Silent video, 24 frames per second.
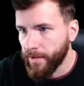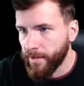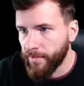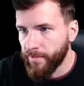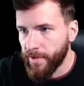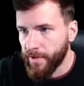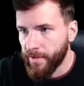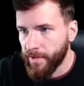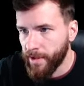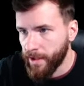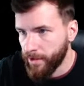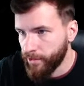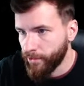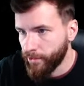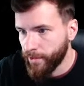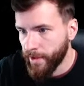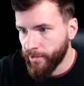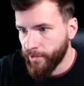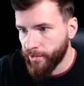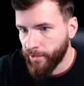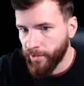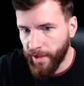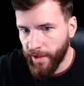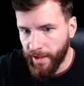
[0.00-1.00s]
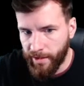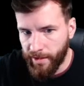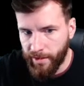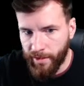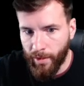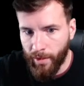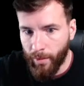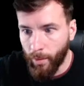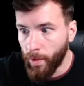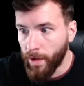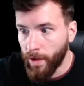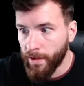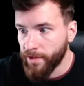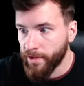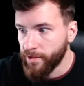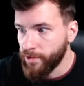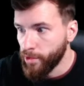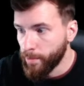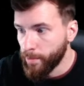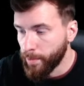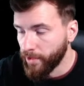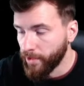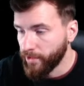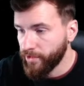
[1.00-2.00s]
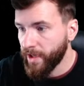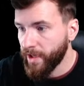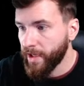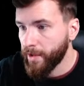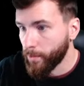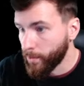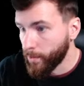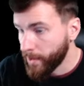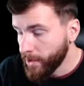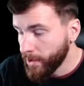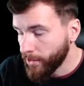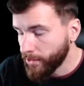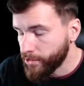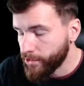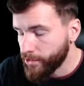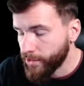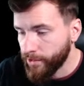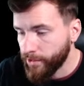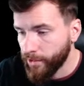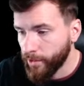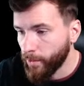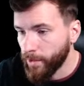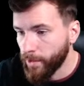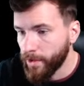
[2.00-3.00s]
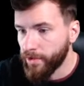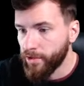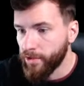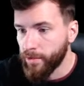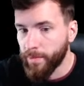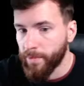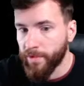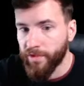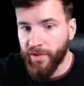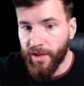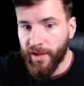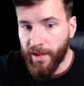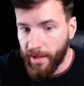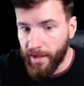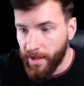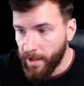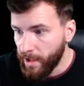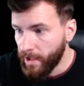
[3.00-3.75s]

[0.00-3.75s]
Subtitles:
If interest rates are like 1 to 2%, real interest rates are 1 to 2%,